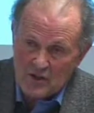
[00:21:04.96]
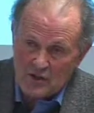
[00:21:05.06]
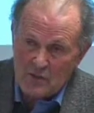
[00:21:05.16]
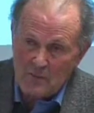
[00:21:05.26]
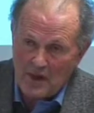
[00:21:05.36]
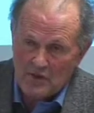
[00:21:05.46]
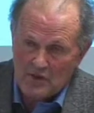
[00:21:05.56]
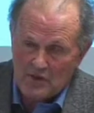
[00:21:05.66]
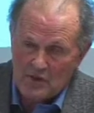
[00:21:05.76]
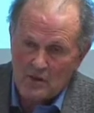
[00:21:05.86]
history
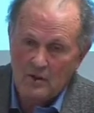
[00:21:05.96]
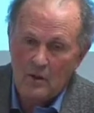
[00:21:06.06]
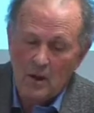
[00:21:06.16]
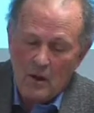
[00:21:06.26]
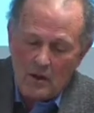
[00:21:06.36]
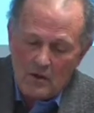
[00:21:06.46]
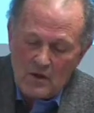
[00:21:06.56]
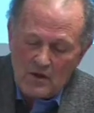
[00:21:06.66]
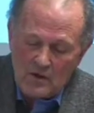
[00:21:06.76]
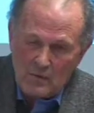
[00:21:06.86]
matters, that
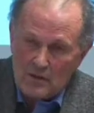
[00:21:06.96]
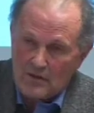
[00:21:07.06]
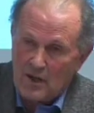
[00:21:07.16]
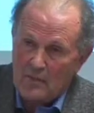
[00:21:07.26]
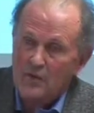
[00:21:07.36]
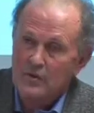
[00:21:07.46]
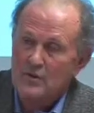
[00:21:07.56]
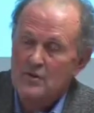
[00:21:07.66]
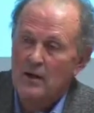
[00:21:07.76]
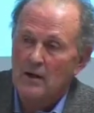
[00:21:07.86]
these are built up
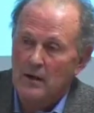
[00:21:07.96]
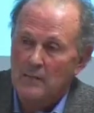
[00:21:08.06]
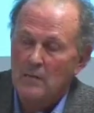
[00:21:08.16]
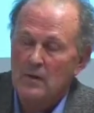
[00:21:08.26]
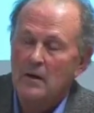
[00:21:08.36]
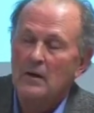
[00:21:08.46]
through time,